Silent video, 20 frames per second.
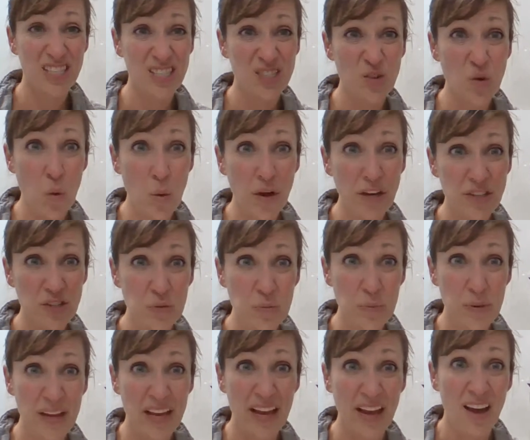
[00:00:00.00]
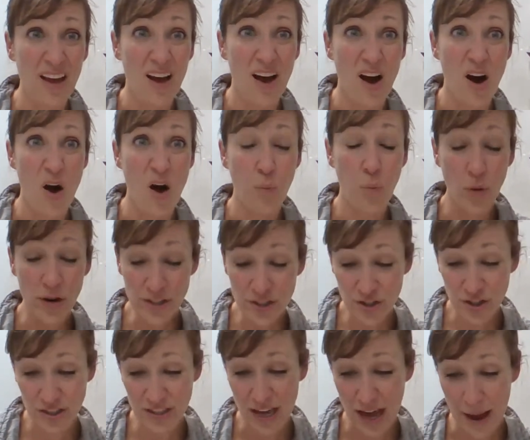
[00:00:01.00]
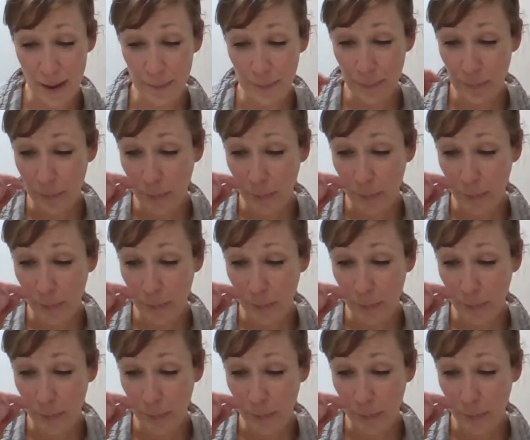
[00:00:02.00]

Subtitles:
it's going to be winter time.